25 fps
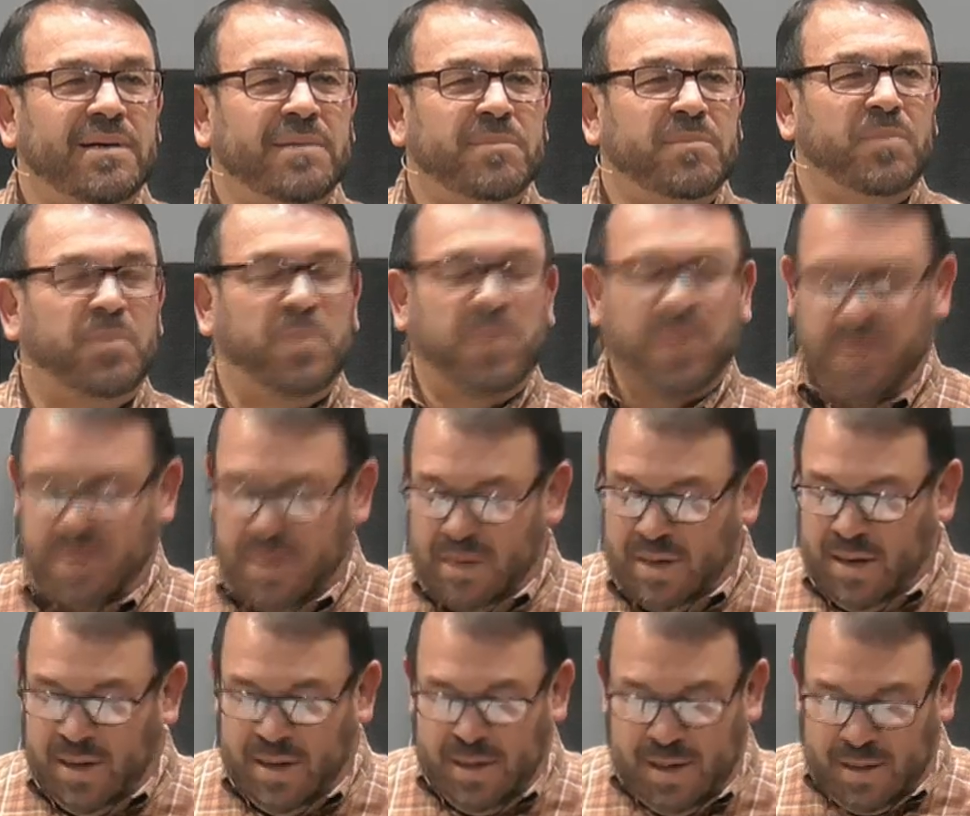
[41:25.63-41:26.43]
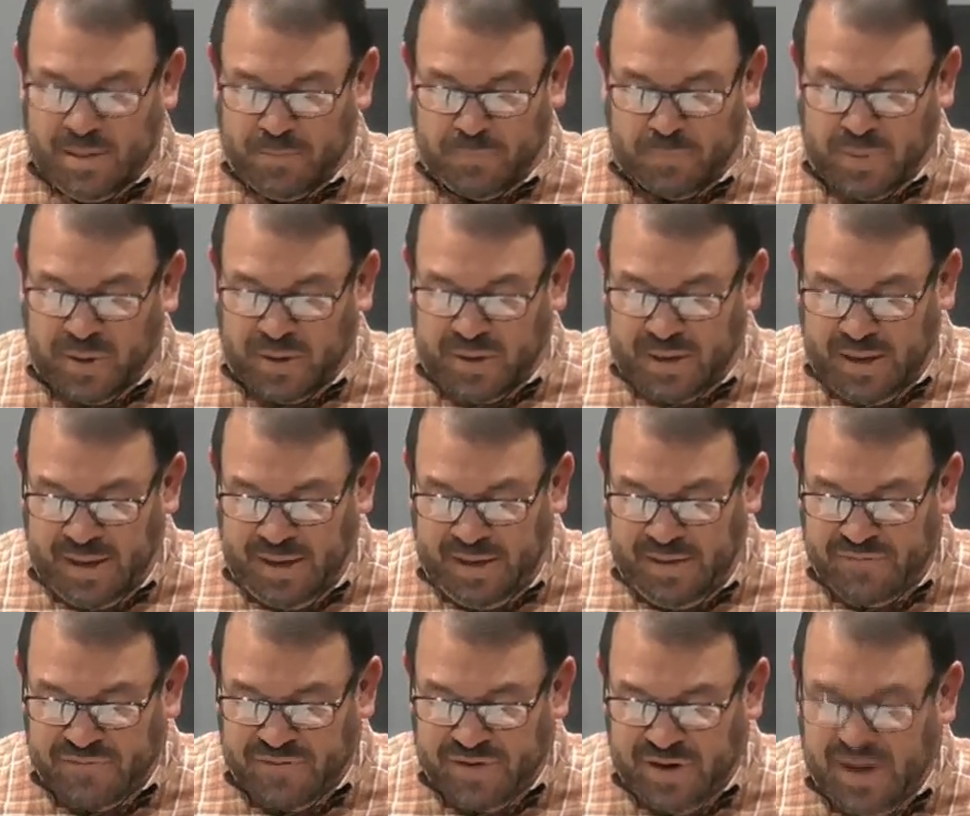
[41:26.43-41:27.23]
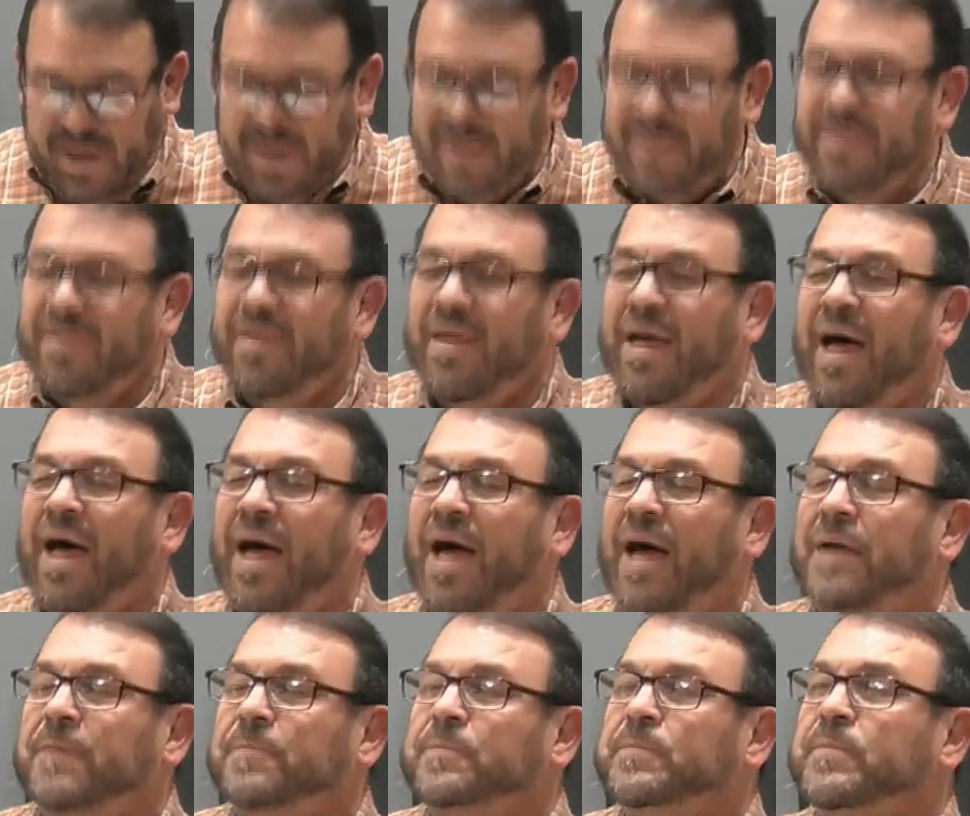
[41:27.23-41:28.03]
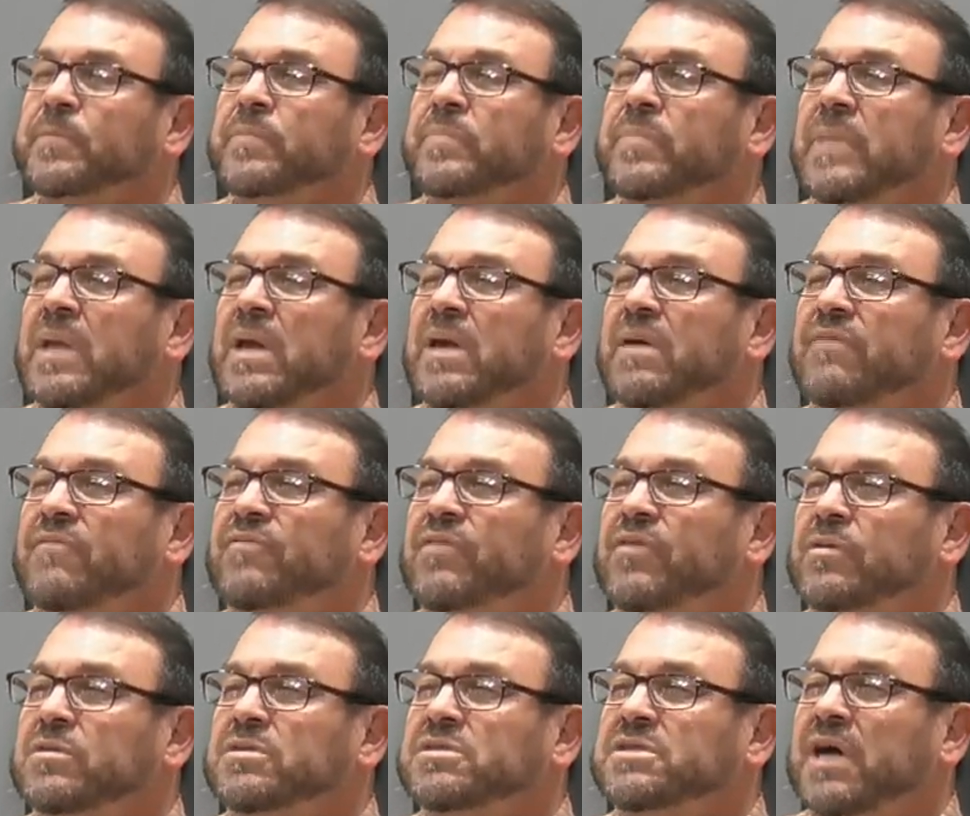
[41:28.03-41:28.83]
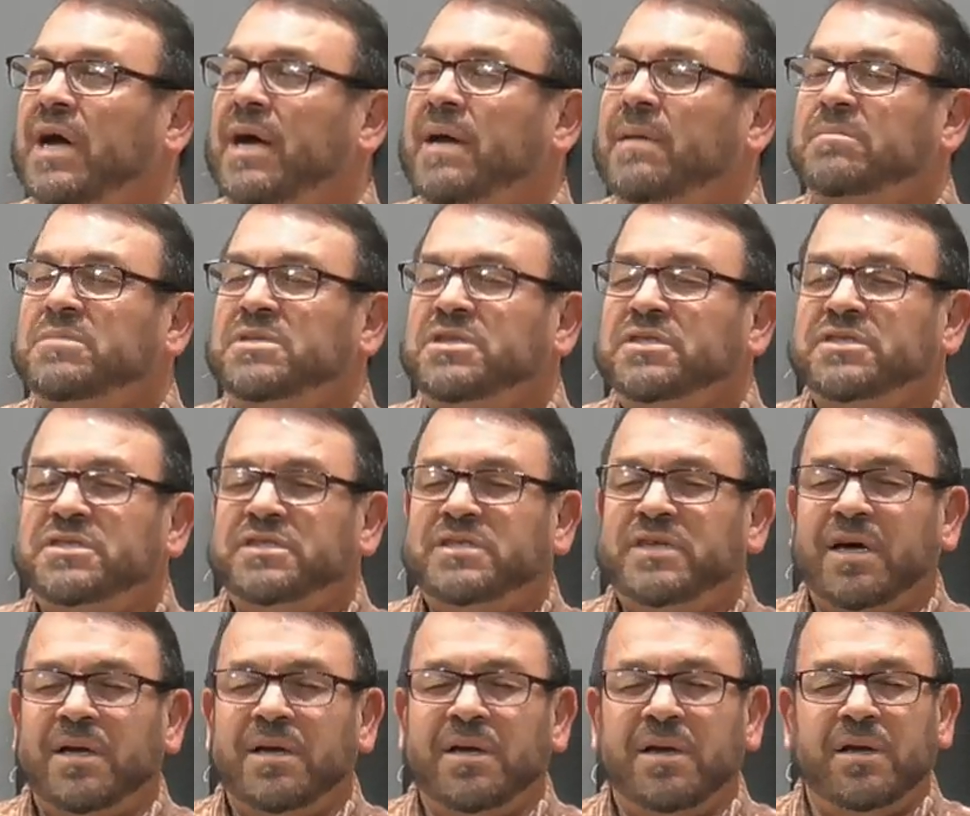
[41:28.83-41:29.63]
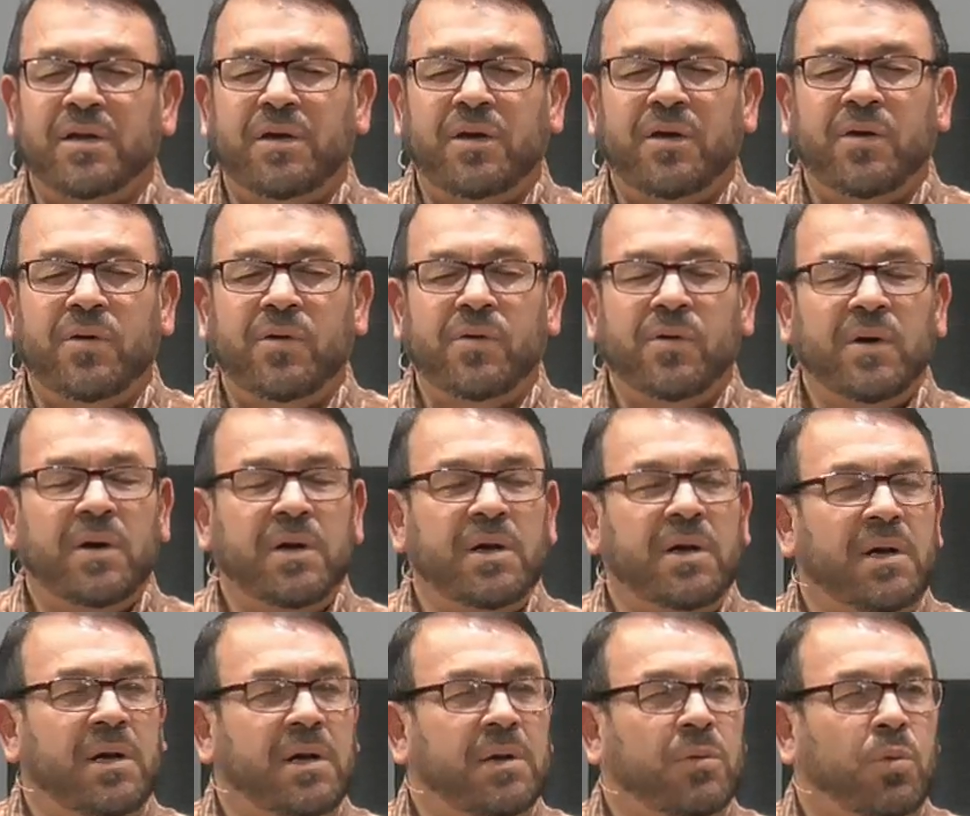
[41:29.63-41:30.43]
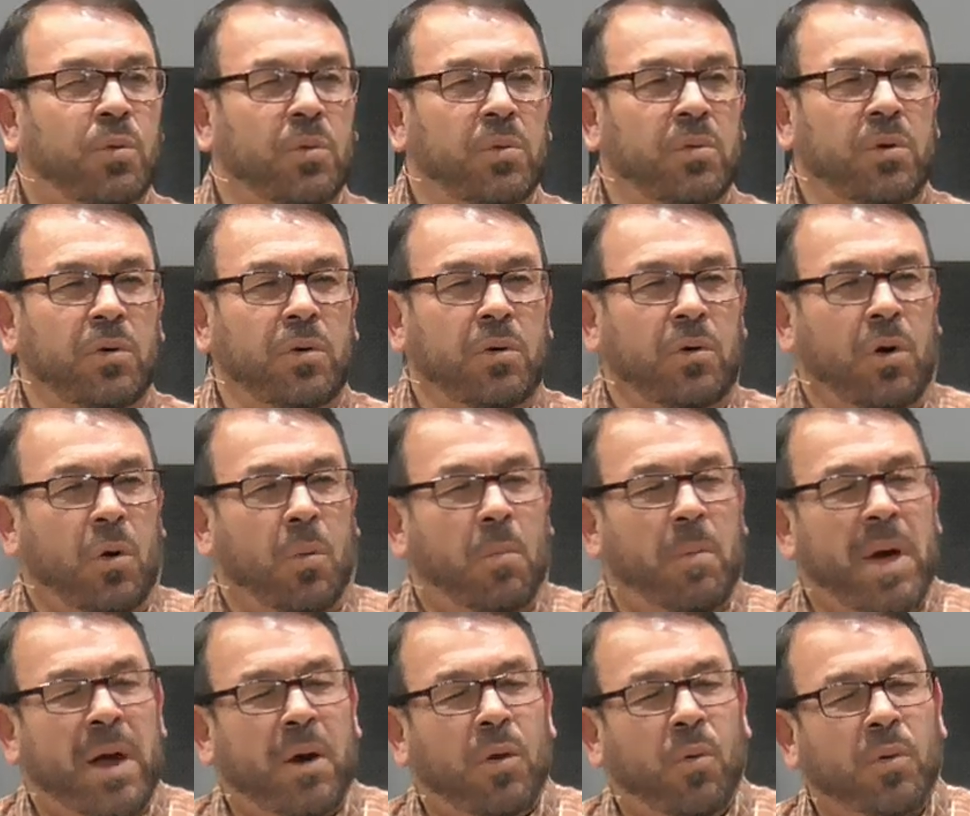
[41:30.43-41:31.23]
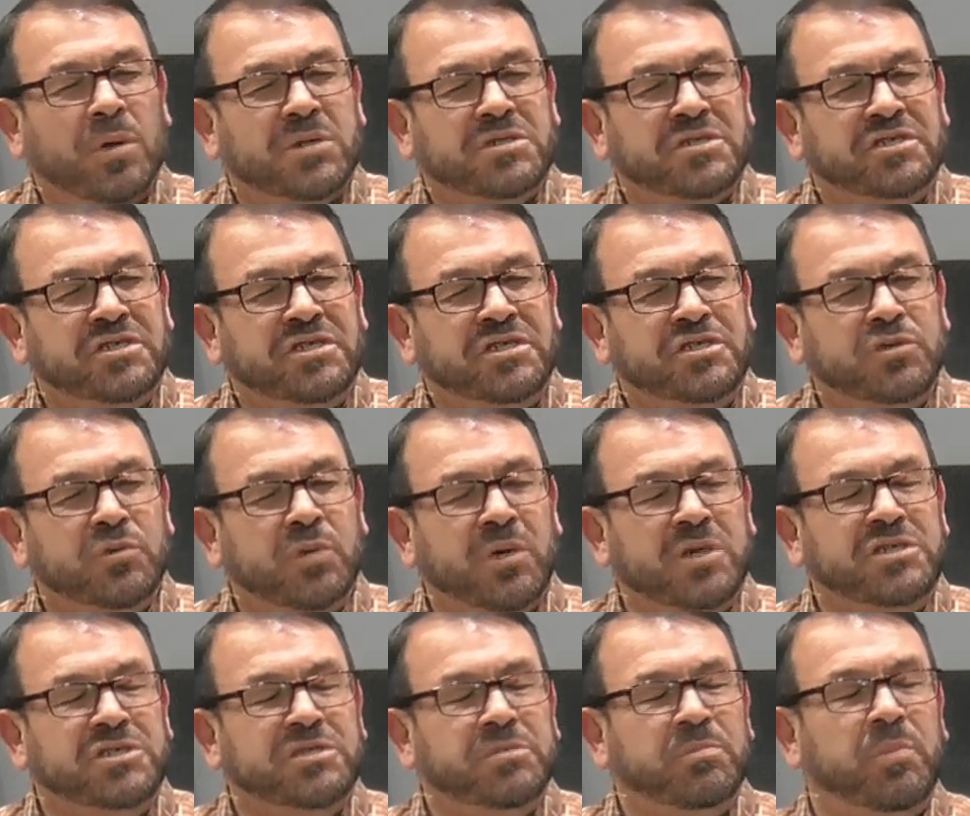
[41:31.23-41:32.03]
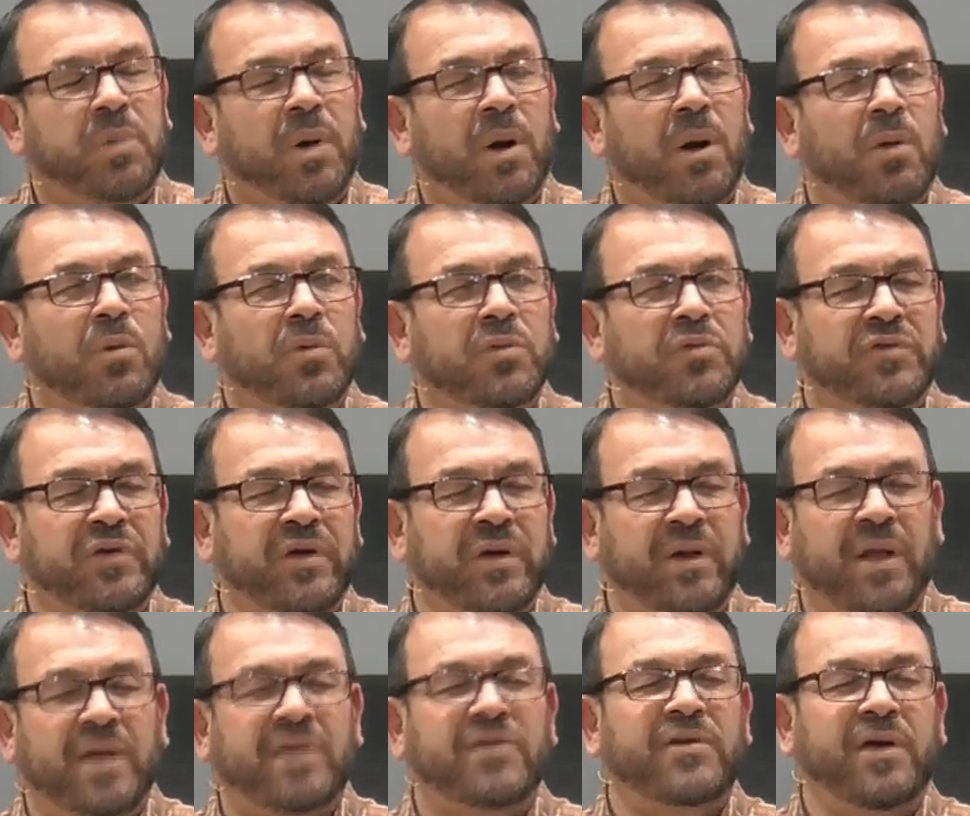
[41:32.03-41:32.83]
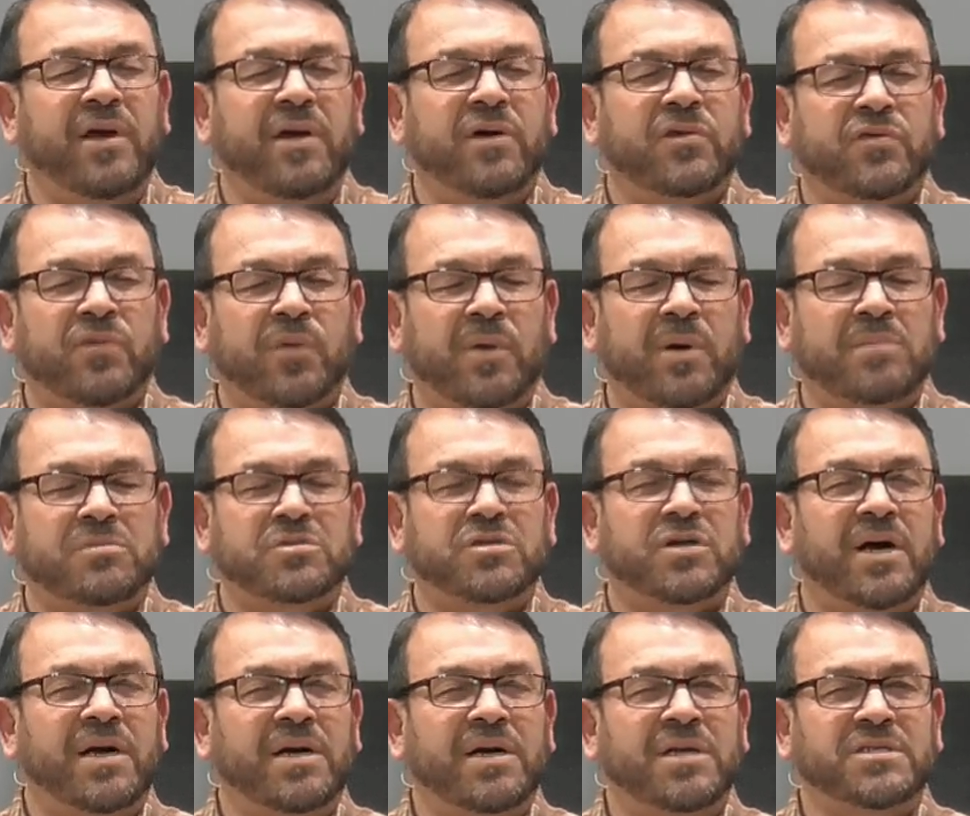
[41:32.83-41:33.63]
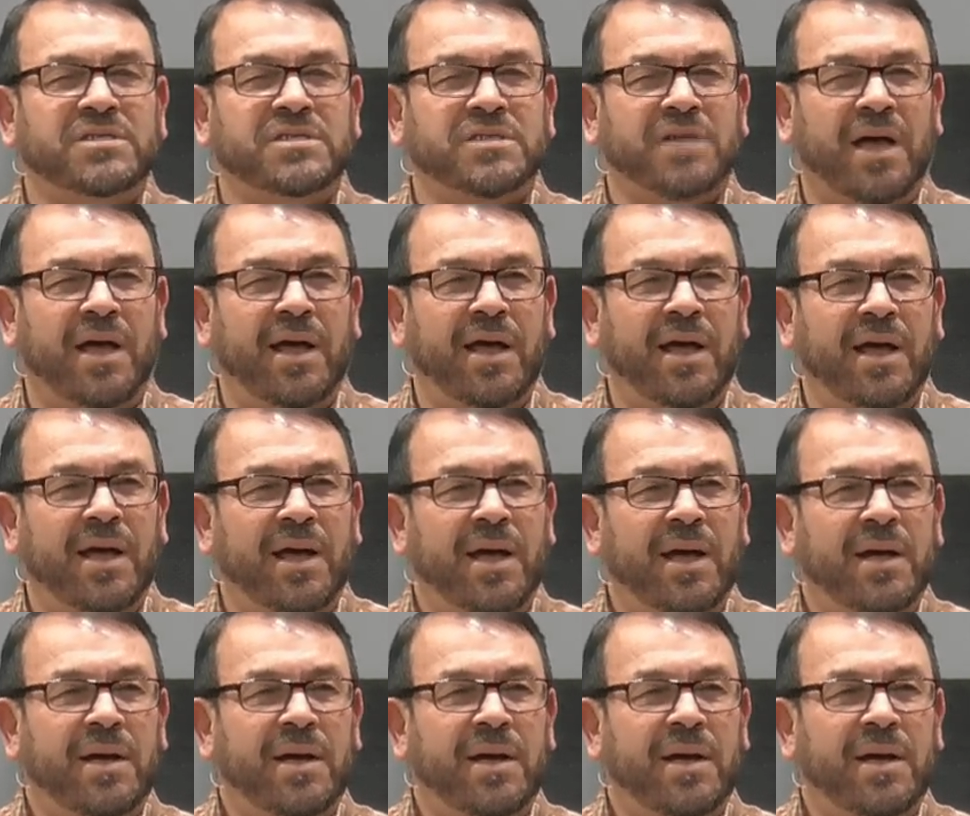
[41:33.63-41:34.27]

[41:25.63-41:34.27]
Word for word: But but even in that, folks, I am just telling you, no matter what situation Paul was in, here's what I'm trying to say.